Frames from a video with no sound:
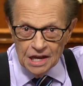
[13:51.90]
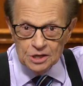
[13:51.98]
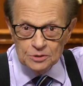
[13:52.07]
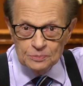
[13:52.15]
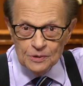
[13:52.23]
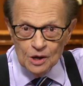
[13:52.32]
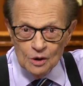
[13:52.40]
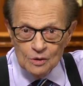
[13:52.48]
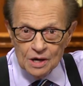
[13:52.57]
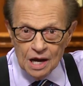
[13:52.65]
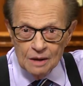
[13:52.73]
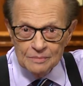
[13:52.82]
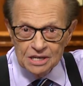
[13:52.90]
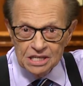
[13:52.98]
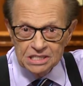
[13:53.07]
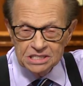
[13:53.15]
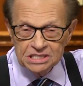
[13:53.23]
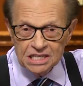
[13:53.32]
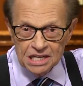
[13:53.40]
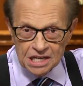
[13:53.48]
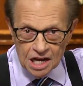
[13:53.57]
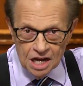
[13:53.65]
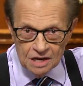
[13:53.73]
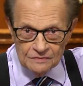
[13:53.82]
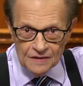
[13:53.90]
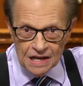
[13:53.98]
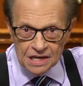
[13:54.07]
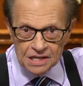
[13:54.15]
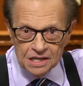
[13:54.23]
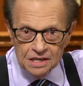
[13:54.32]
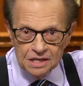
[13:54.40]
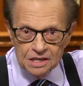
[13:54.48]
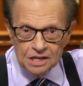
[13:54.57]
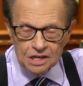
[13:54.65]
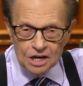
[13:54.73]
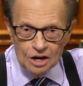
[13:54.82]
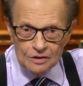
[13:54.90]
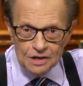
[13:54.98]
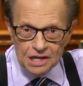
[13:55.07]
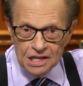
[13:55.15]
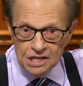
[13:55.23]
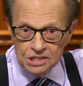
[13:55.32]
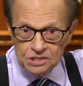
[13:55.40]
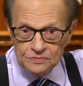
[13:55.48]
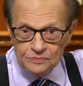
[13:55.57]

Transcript: HBO comedy Silicon Valley, currently in its